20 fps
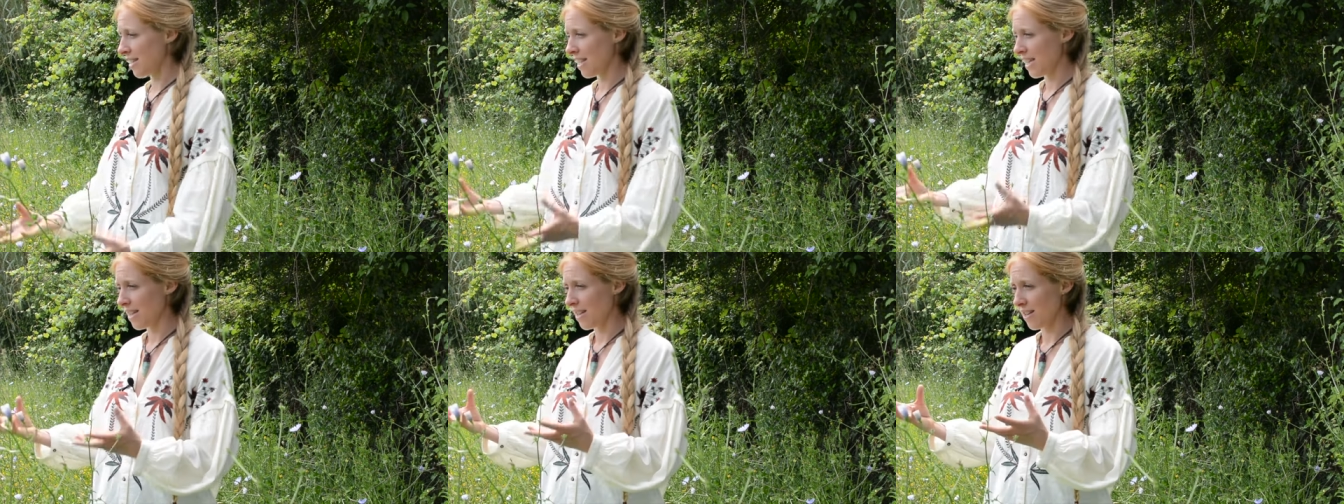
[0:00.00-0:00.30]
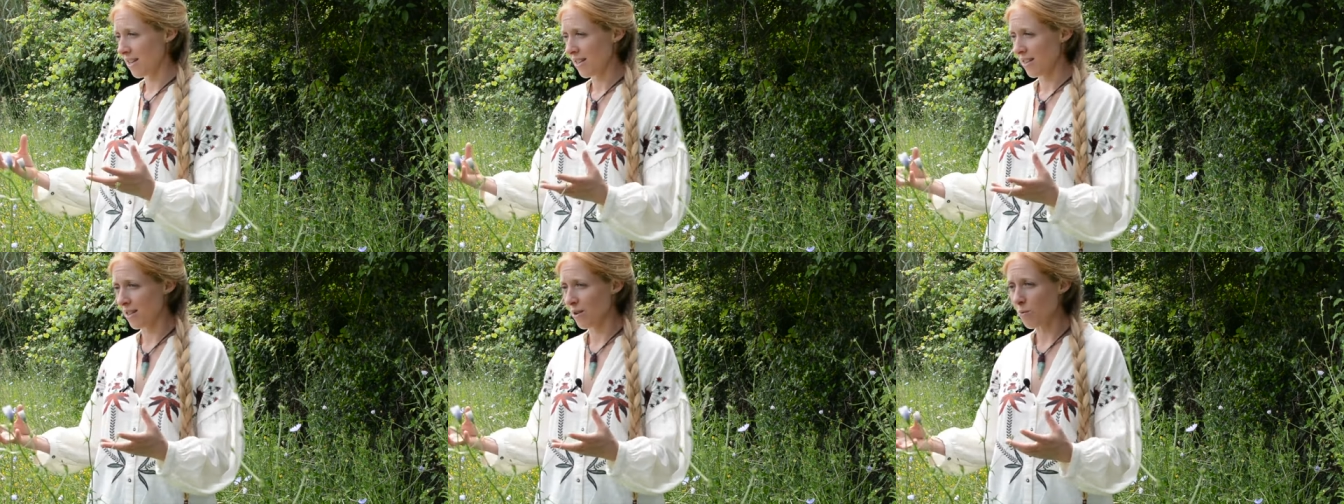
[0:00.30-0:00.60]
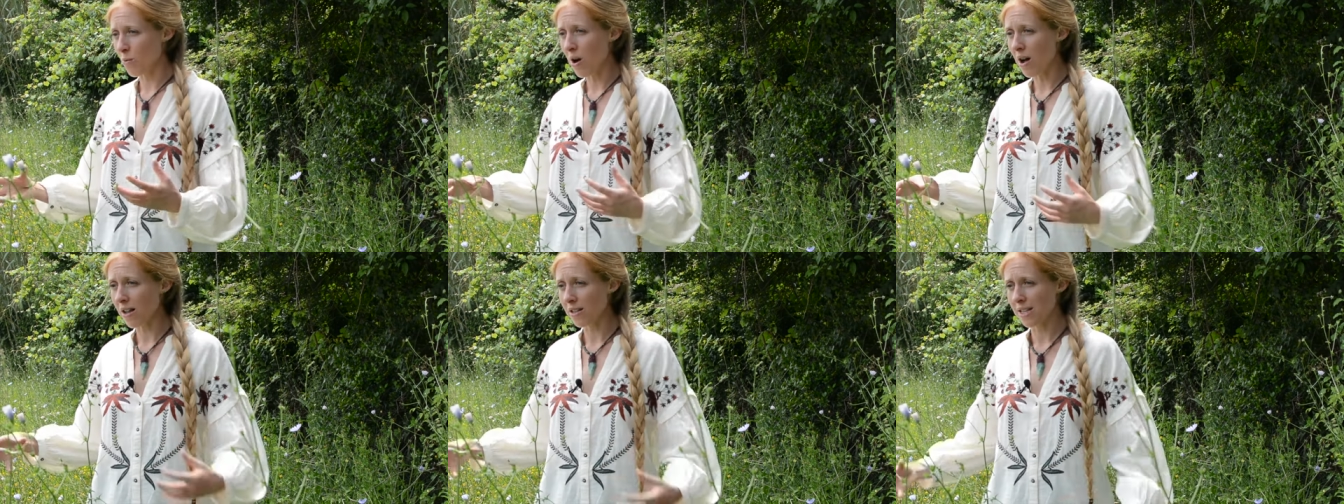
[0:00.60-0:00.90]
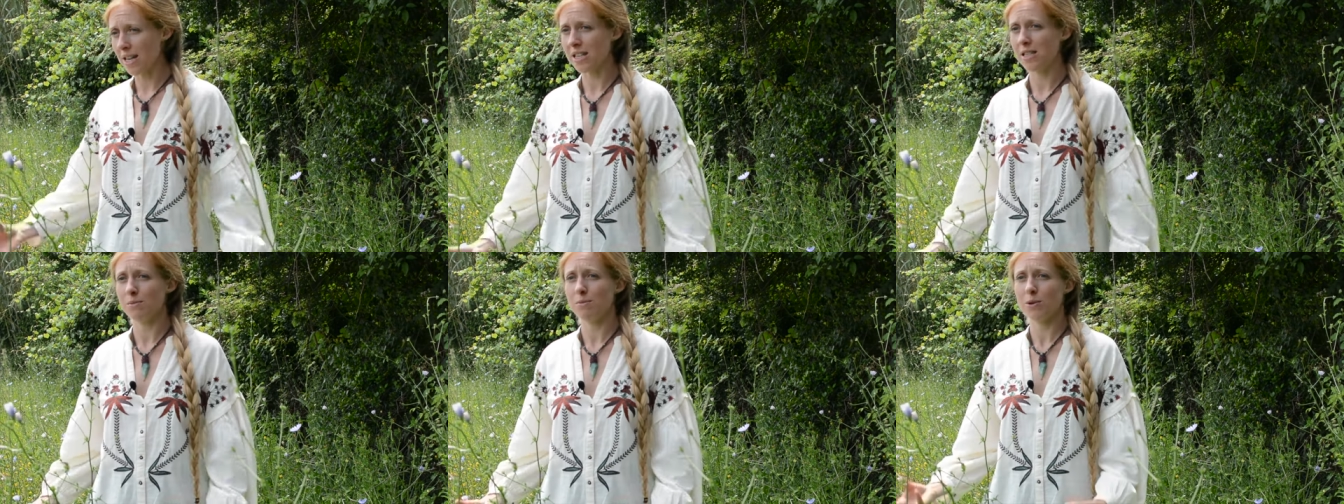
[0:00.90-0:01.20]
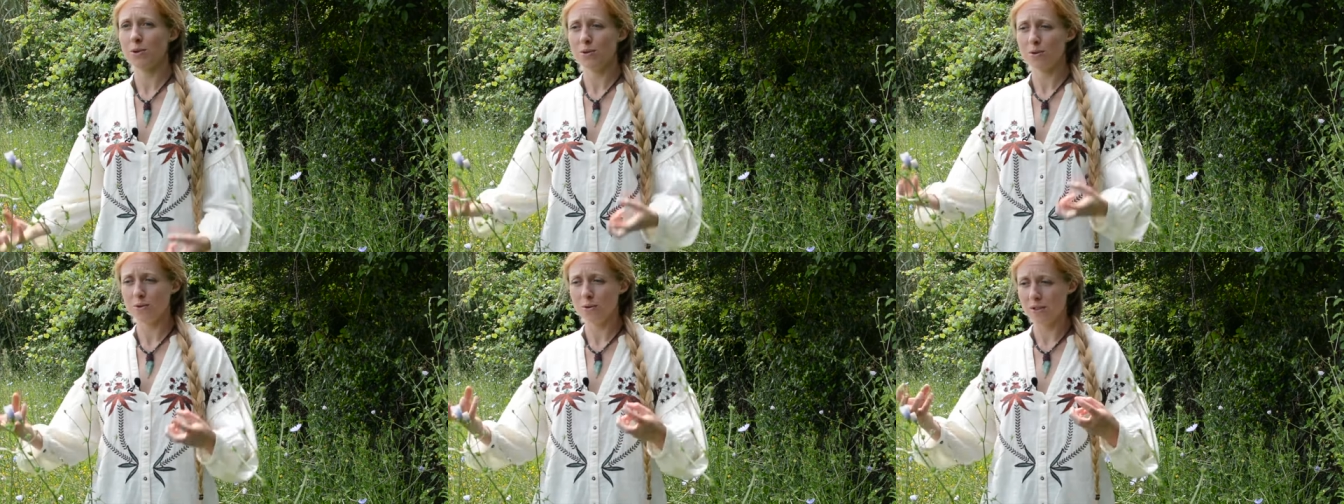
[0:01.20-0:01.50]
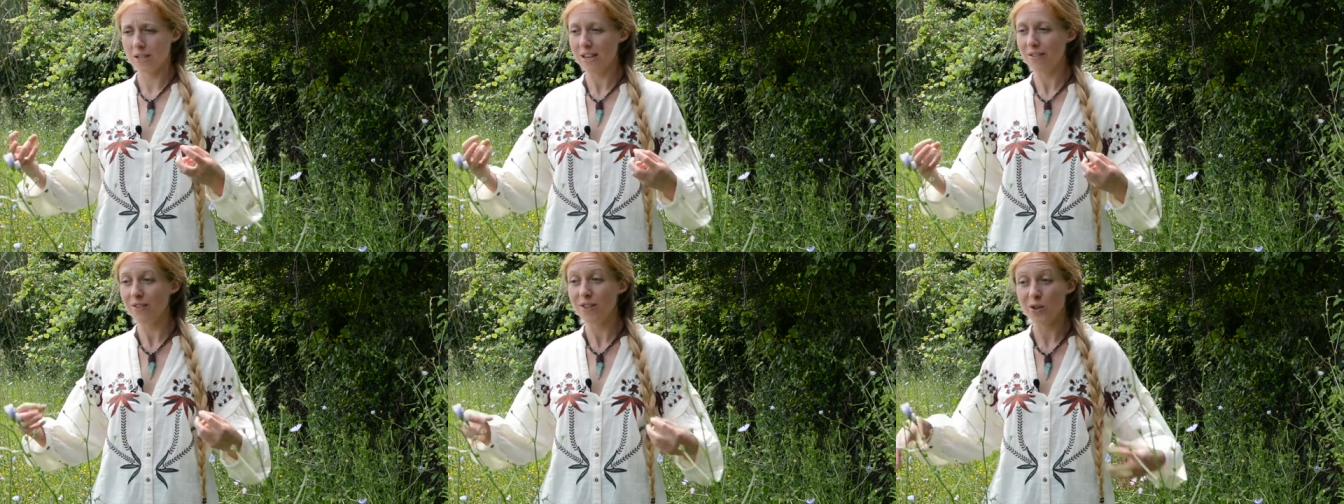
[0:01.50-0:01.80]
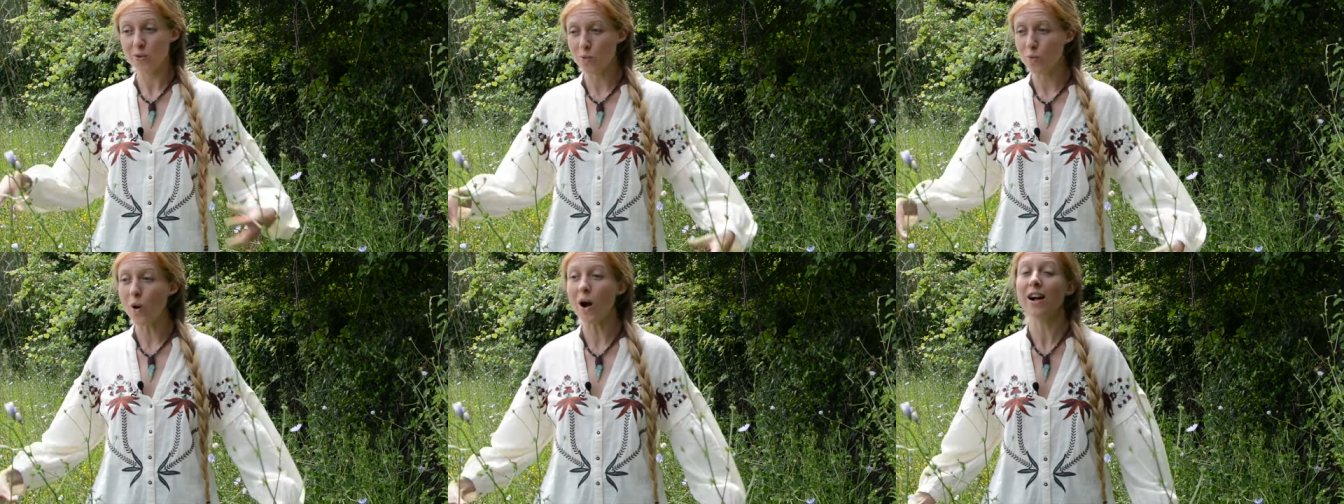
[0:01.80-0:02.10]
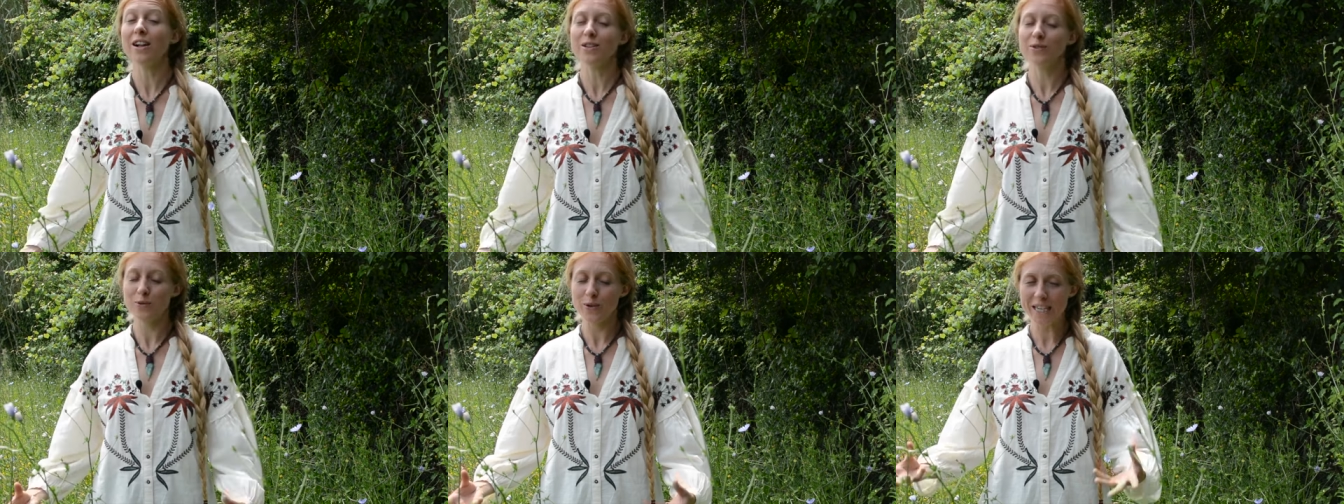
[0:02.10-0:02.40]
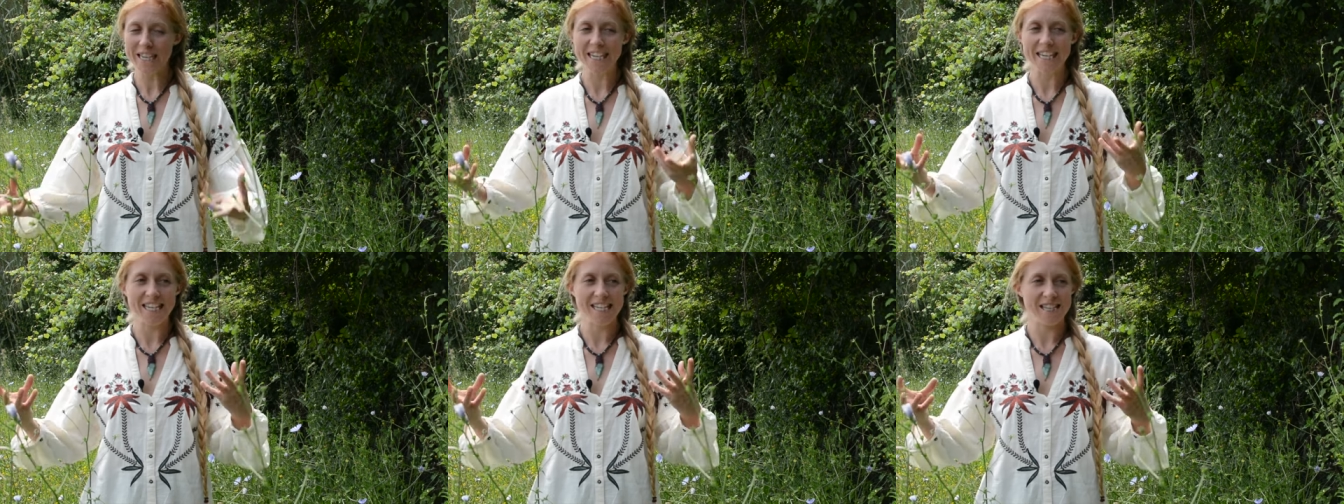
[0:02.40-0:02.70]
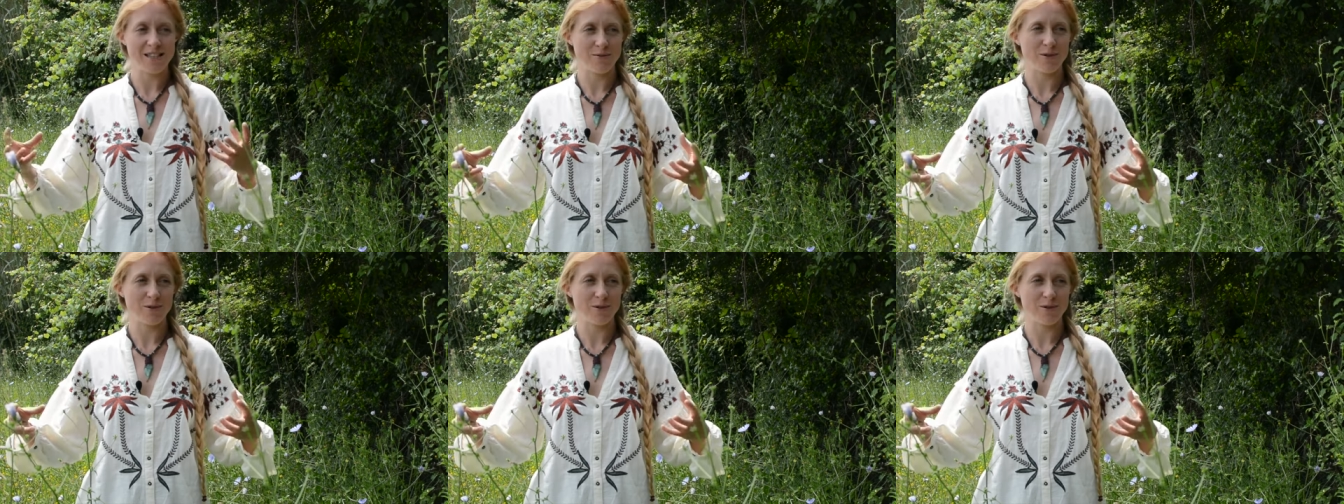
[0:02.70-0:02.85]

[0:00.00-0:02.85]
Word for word: the, the wild edibles, even the wild weeds,